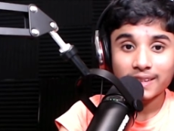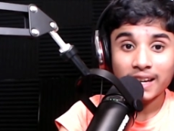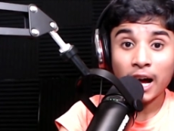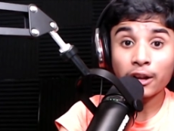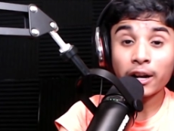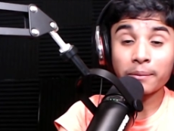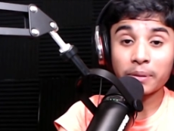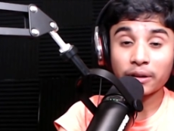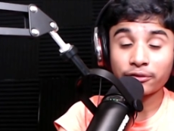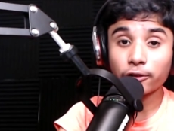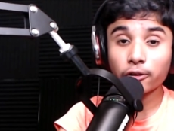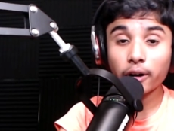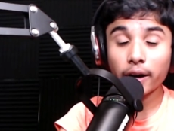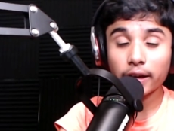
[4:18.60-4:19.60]
Alright,
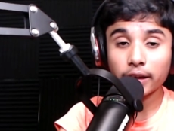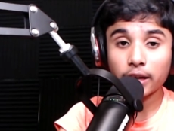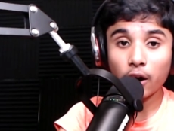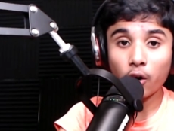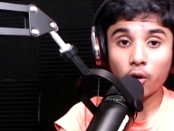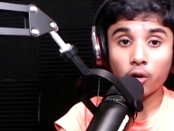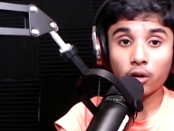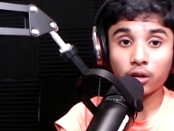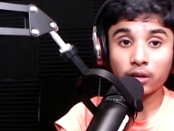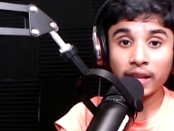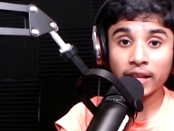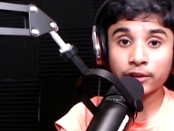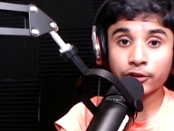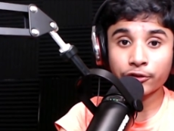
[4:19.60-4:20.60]
before I go,
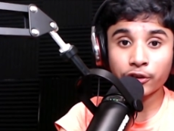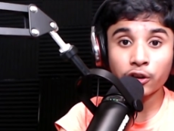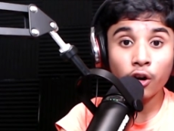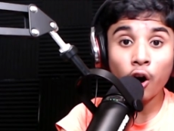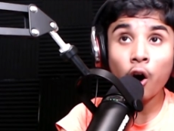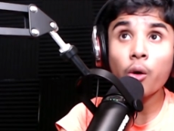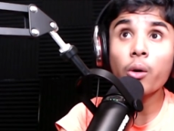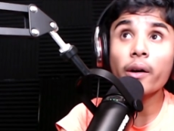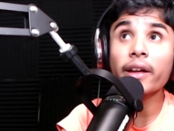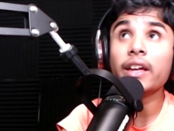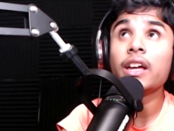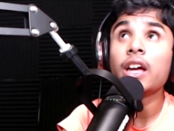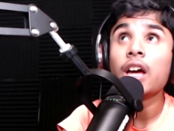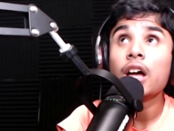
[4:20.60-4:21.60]
let's review. Oh,
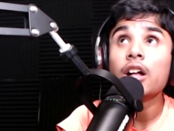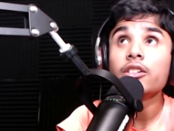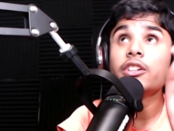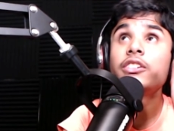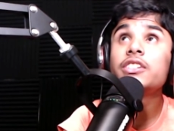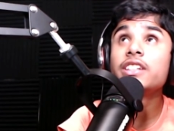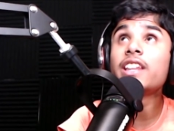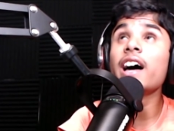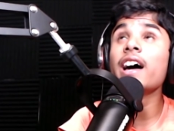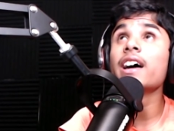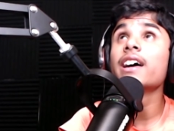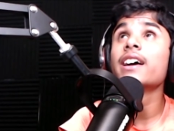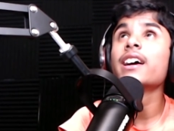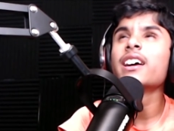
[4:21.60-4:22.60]
wait, do you see that?
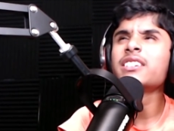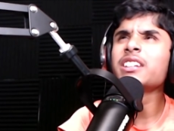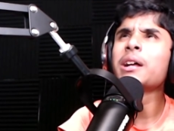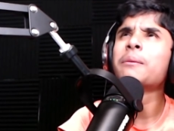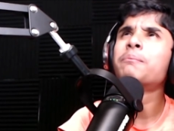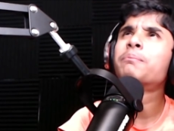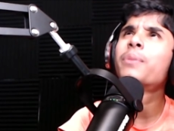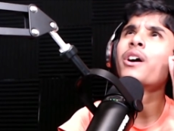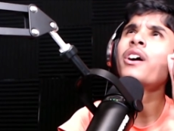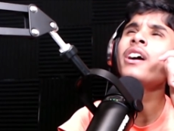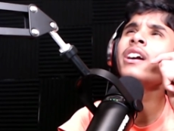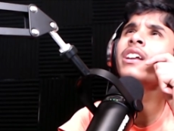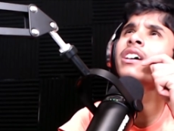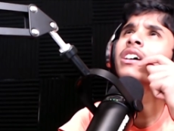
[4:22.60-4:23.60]
Is that a
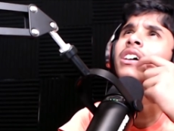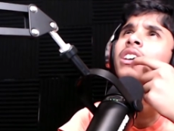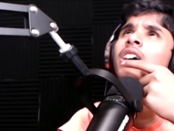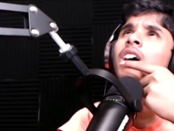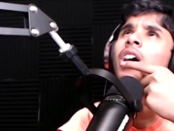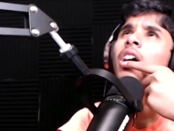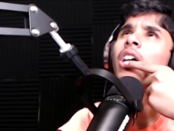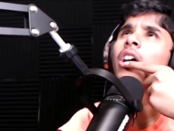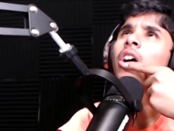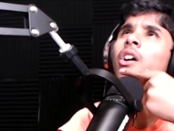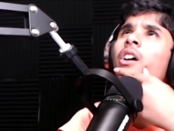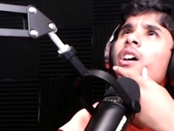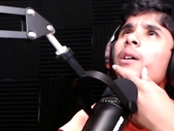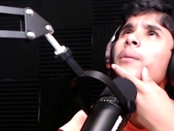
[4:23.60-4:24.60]
bird
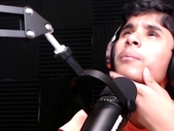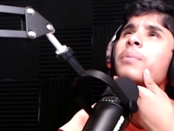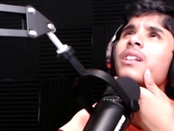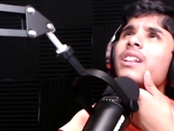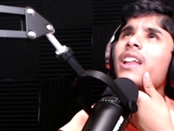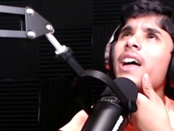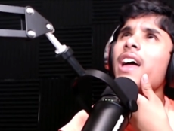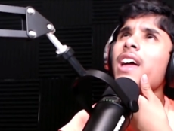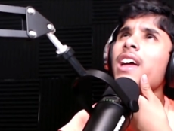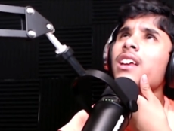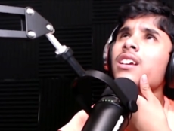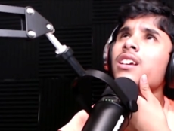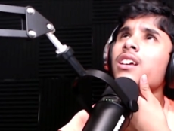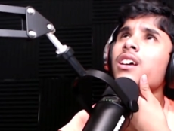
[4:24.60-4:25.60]
or a
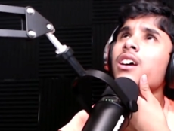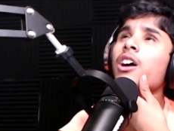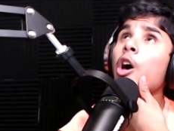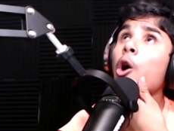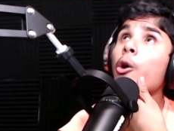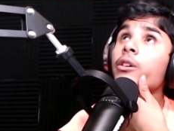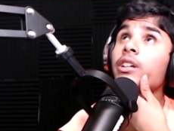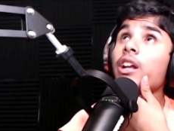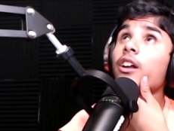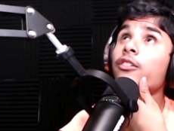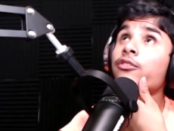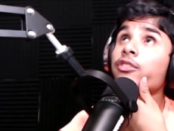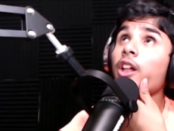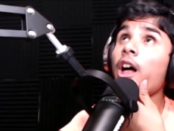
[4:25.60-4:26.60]
plane? Or is it a
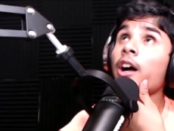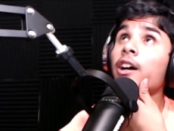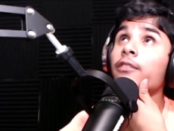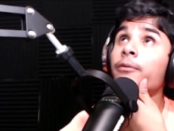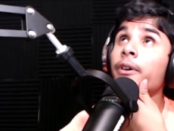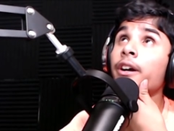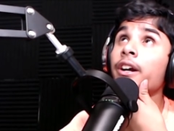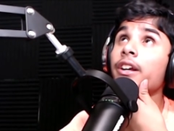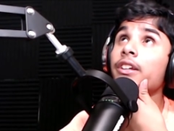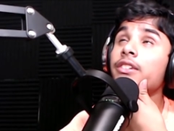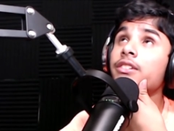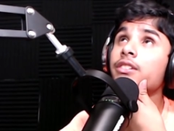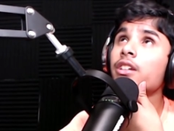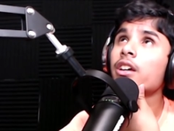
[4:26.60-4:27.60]
flock of
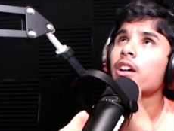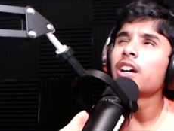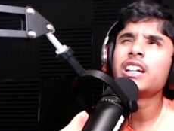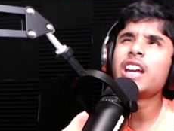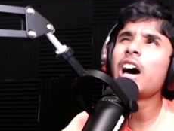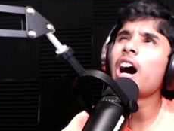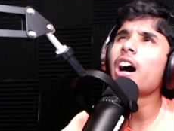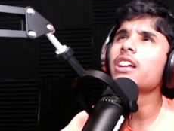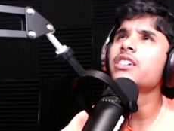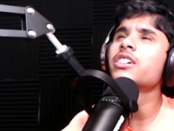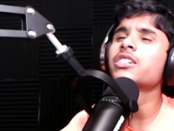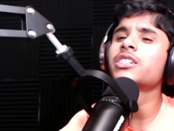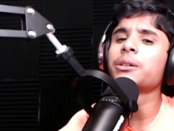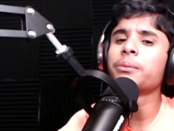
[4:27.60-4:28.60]
birds? Nah, it's
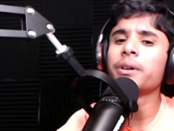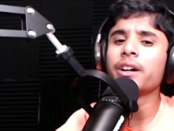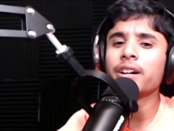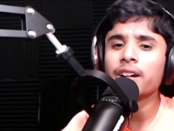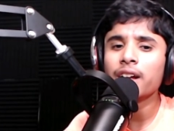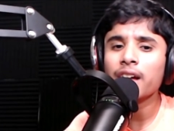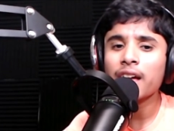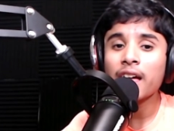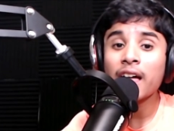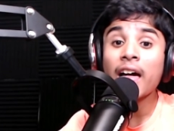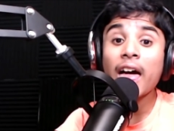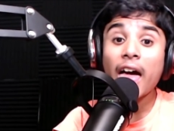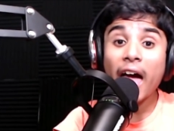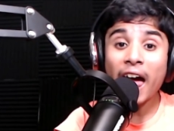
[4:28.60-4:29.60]
just a bird.
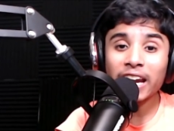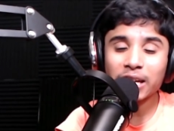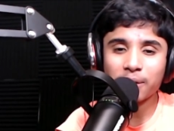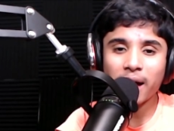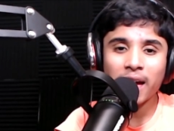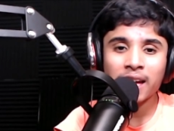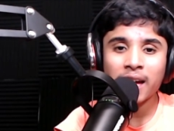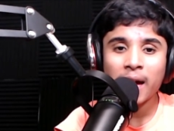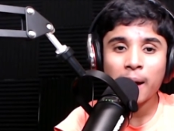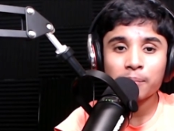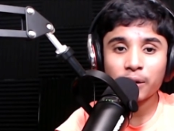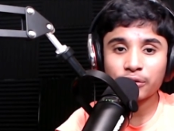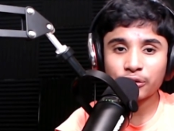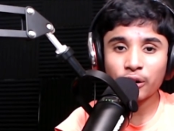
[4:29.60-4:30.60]
Anyway,
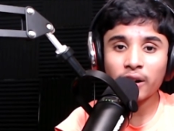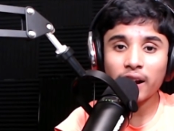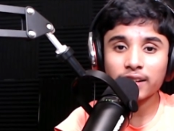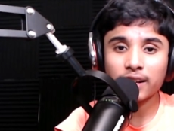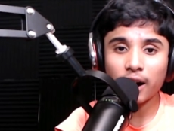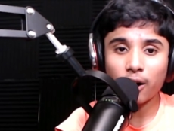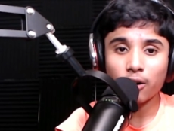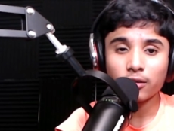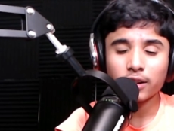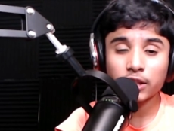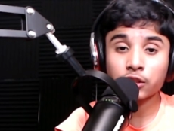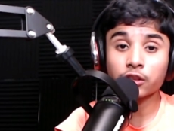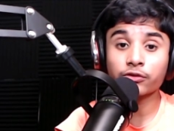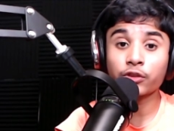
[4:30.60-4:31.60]
before I go,
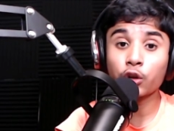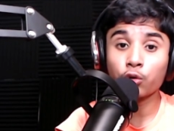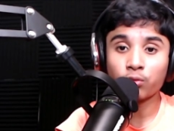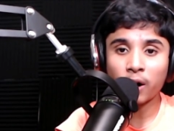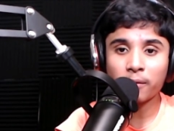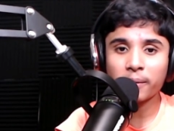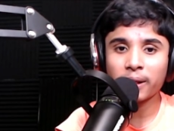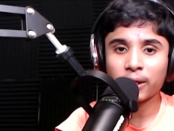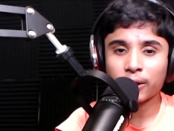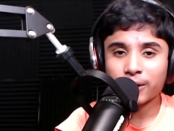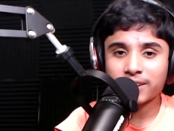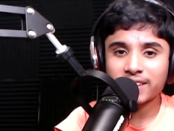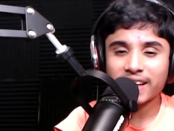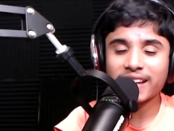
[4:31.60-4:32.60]
let's review what we
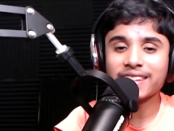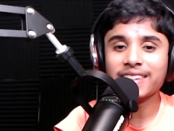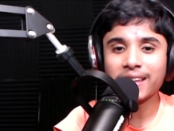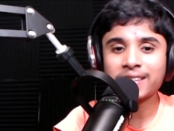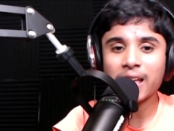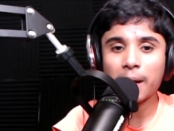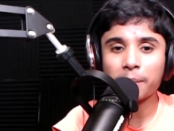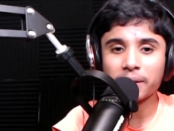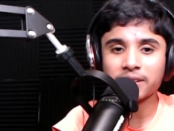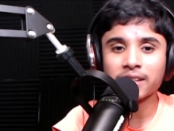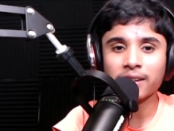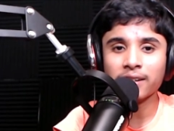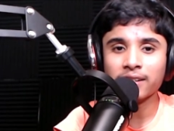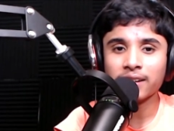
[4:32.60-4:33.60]
learned in this
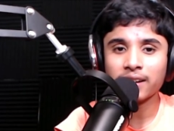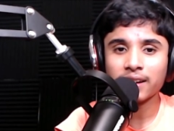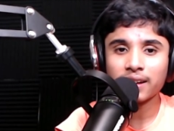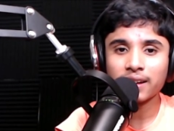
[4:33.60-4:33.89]
episode.